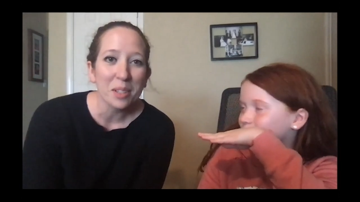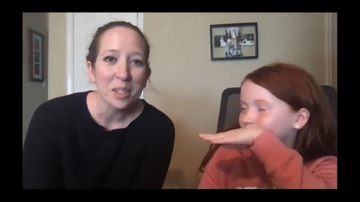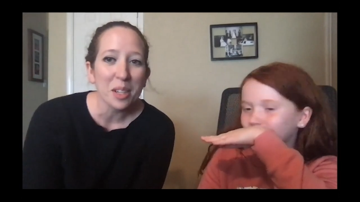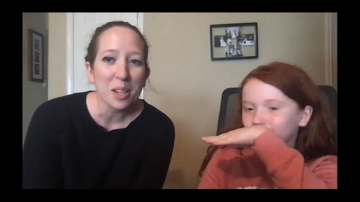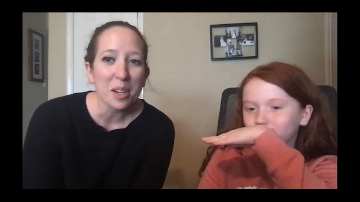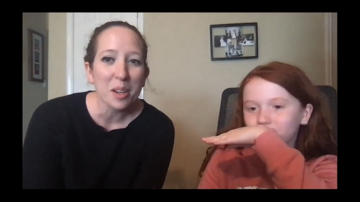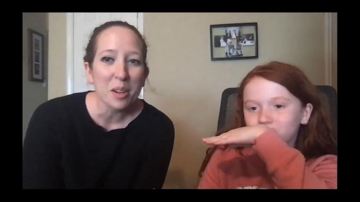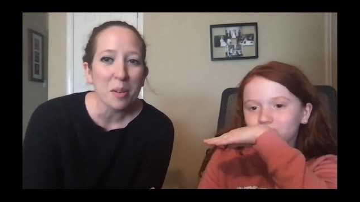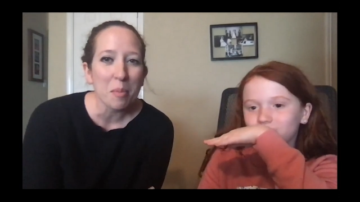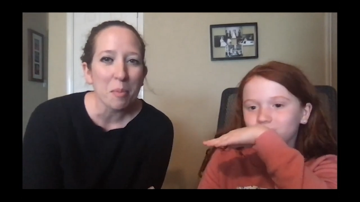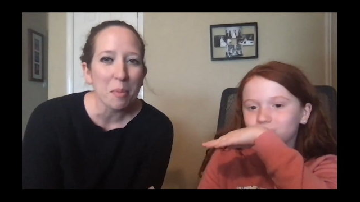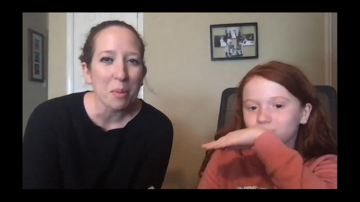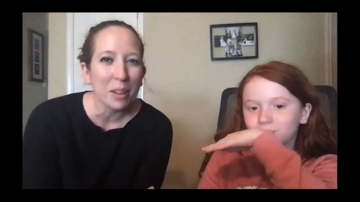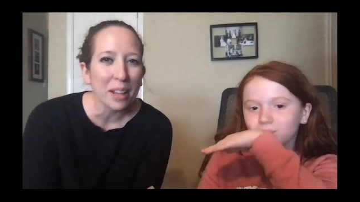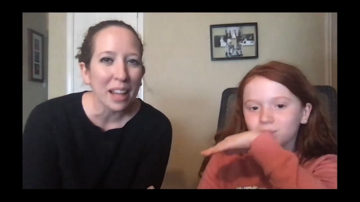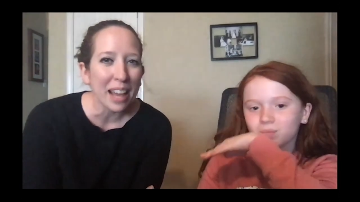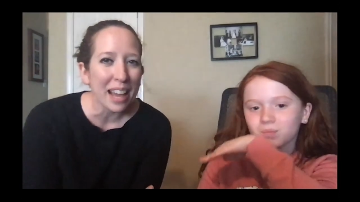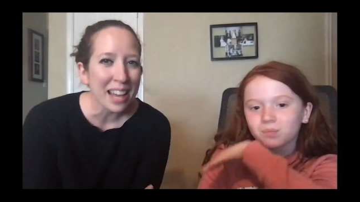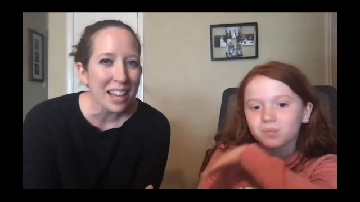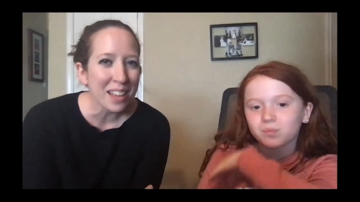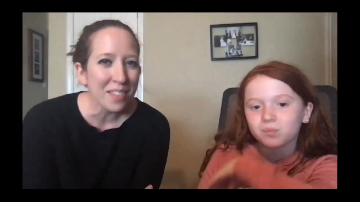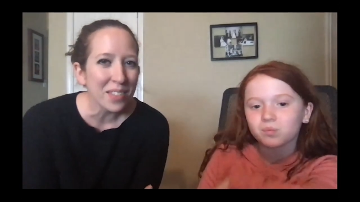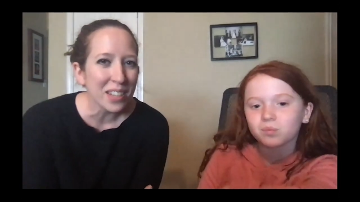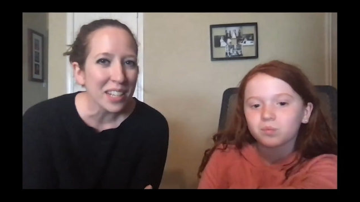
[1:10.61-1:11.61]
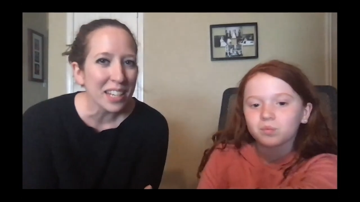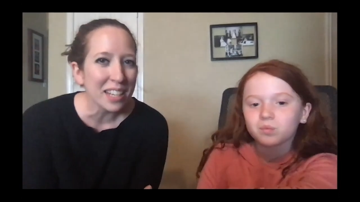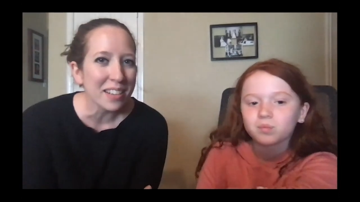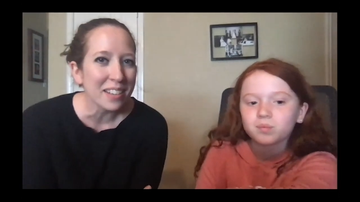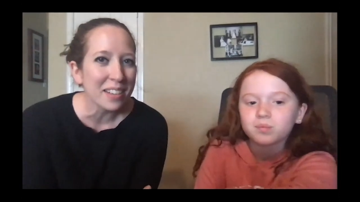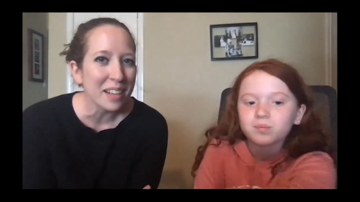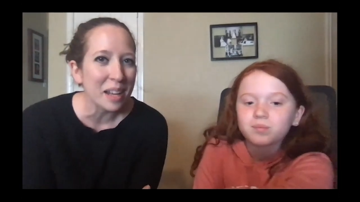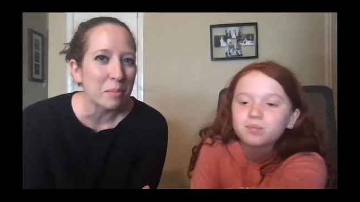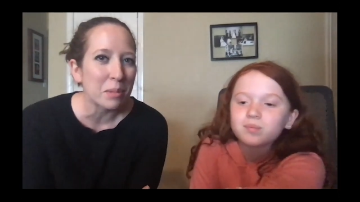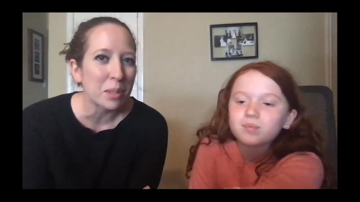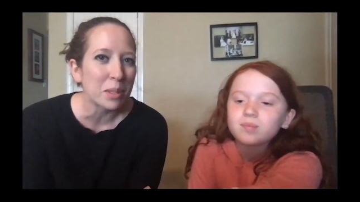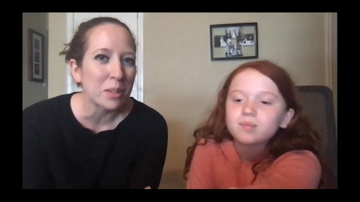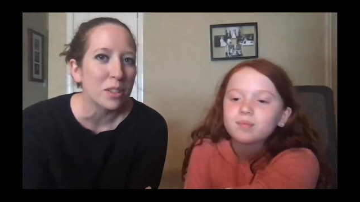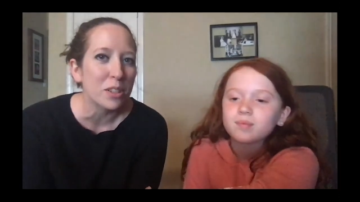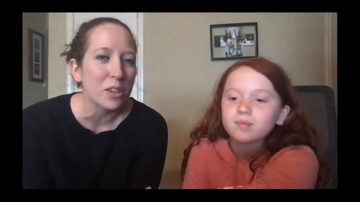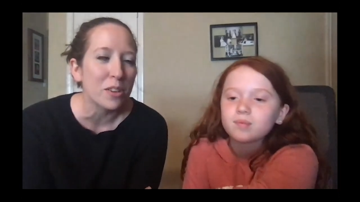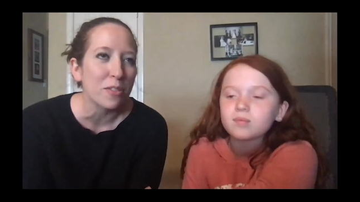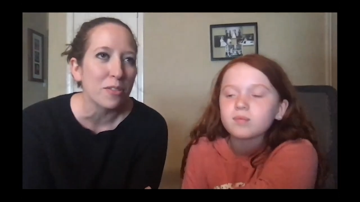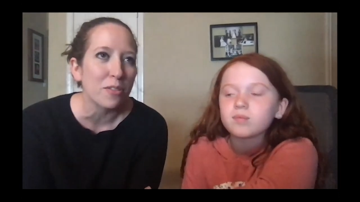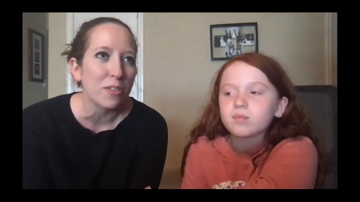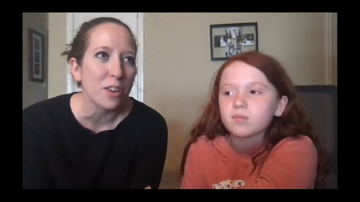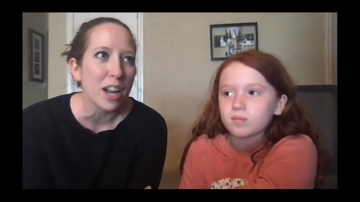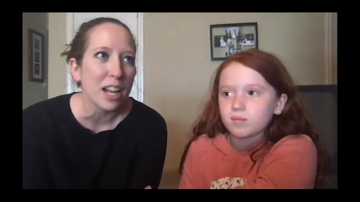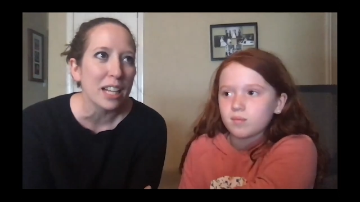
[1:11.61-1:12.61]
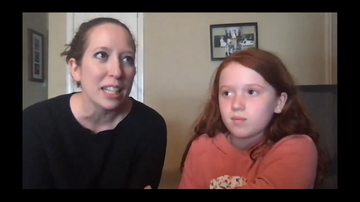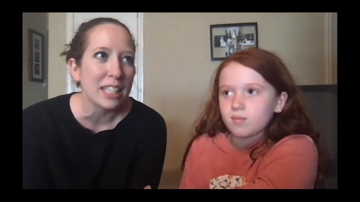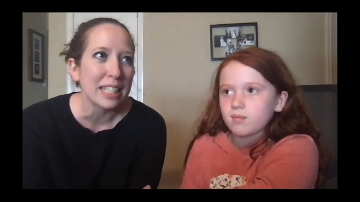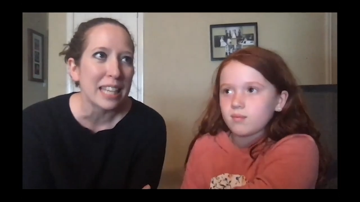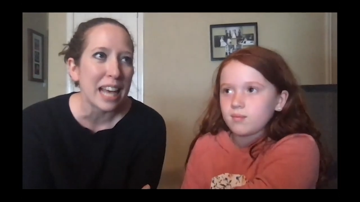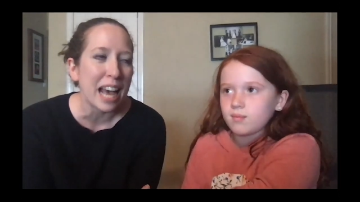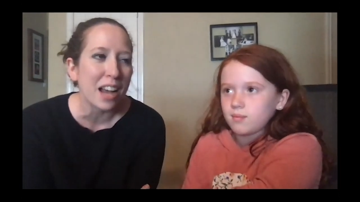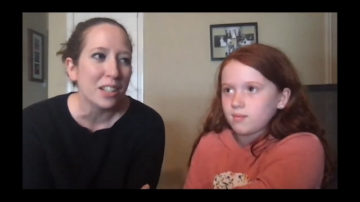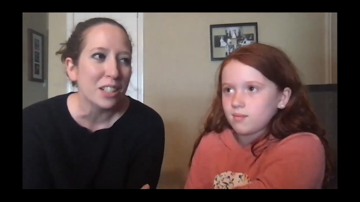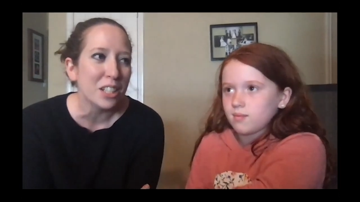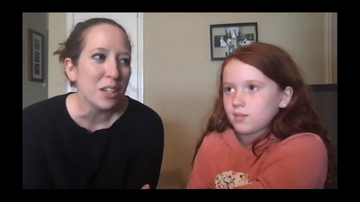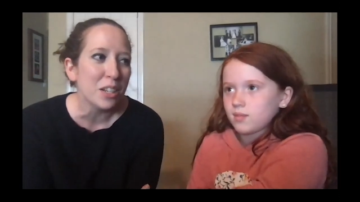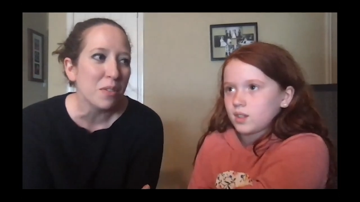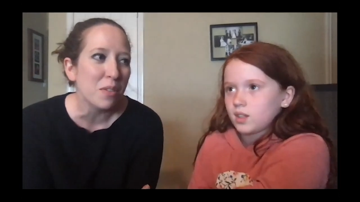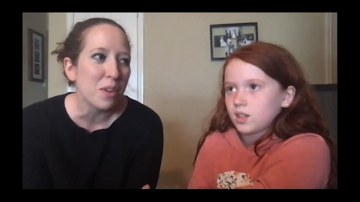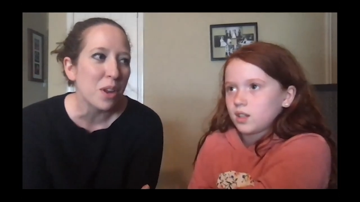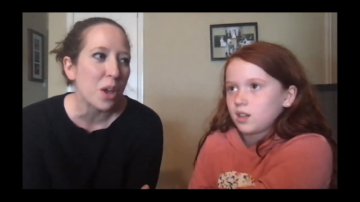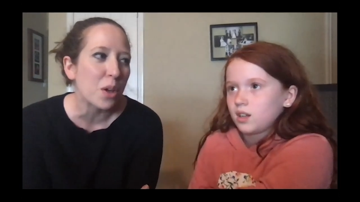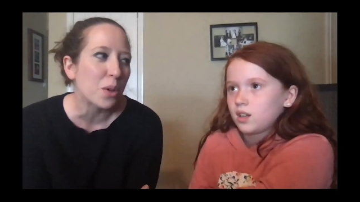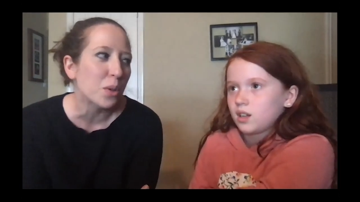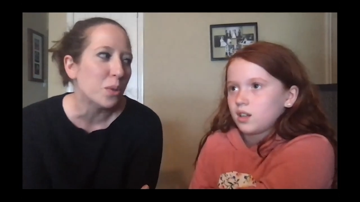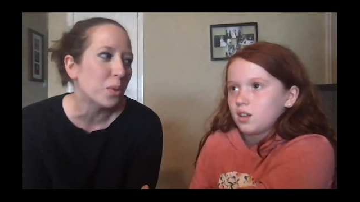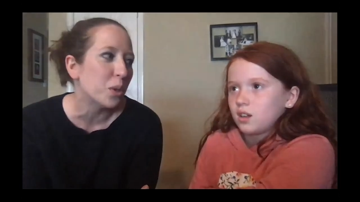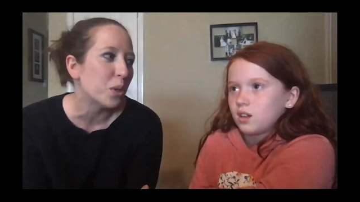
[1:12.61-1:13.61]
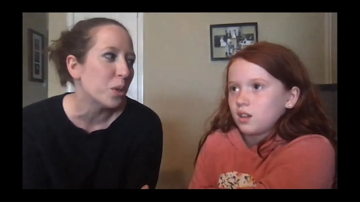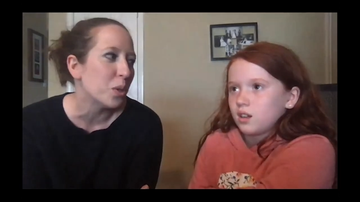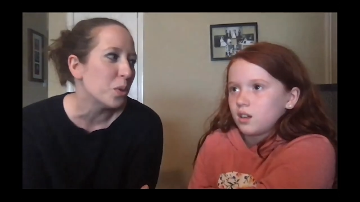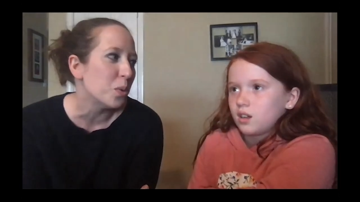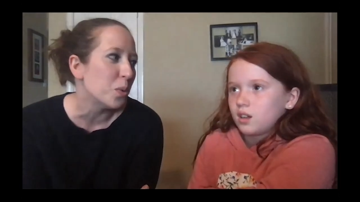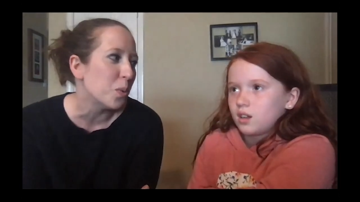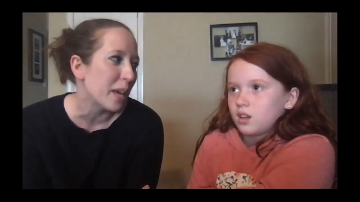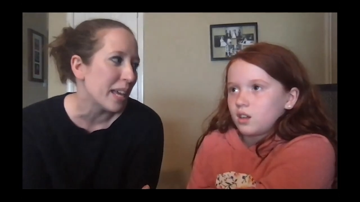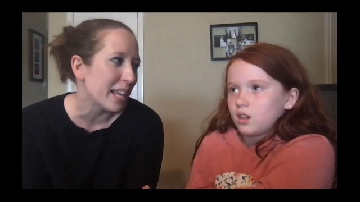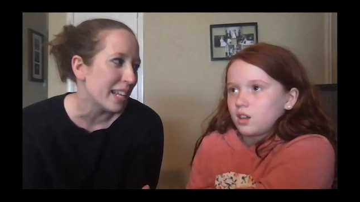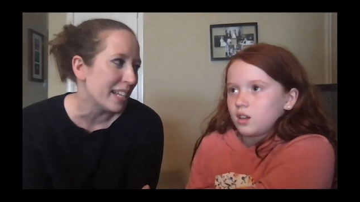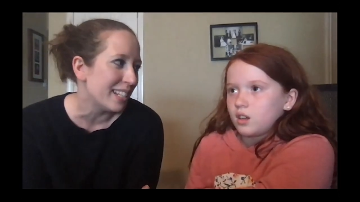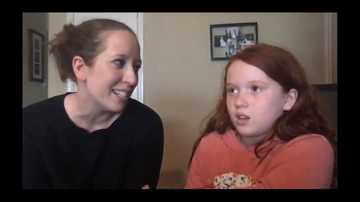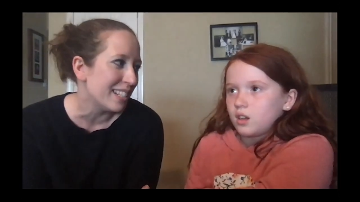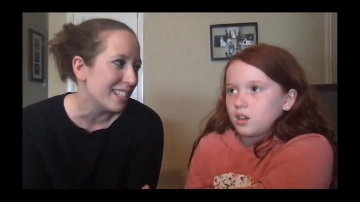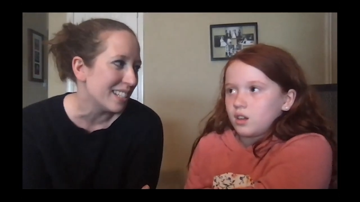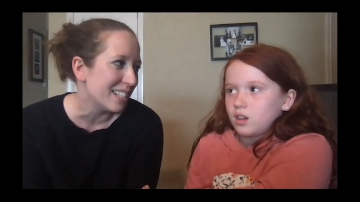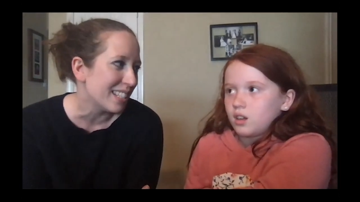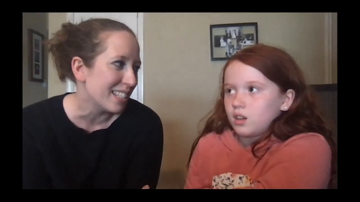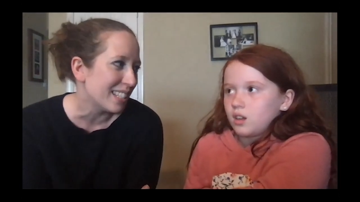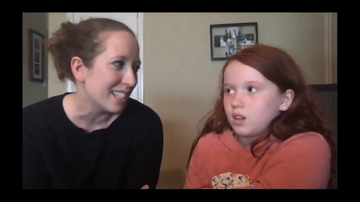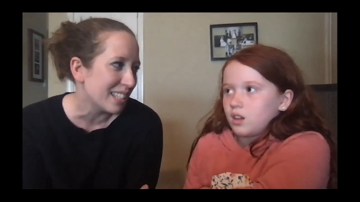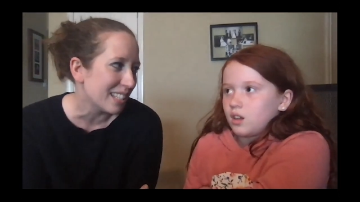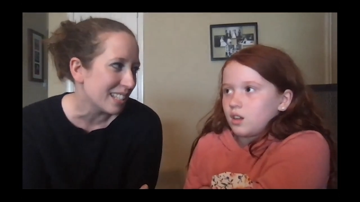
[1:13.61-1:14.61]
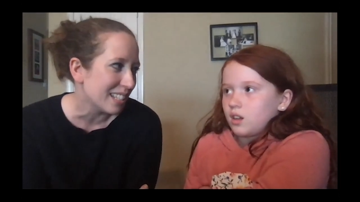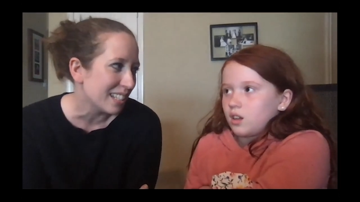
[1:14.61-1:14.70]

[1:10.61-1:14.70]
Speaker 1: you're playing video games with your friends, how do you know who wins?